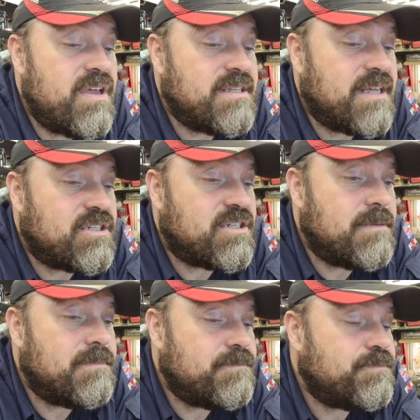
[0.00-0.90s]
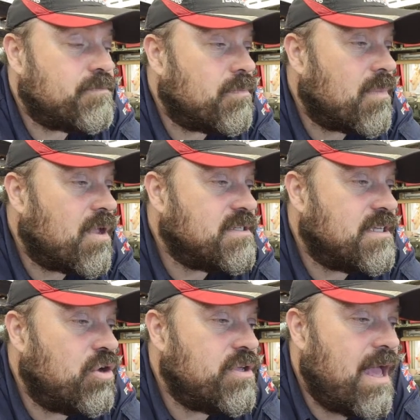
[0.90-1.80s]
actually, because I
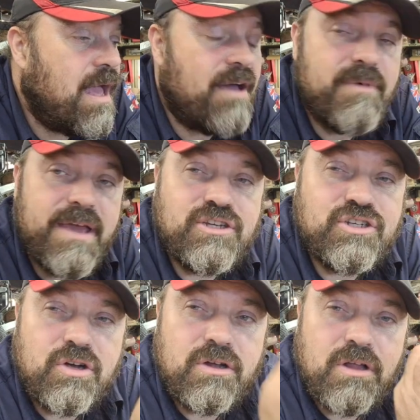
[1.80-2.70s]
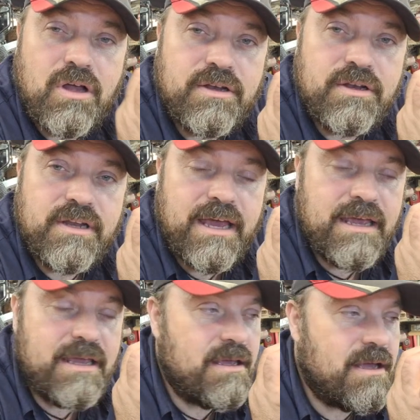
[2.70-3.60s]
don't yet have my engine oil on
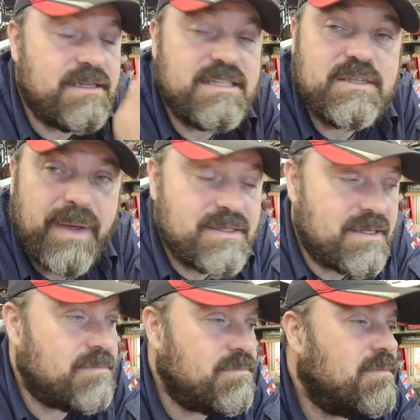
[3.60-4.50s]
a dispenser.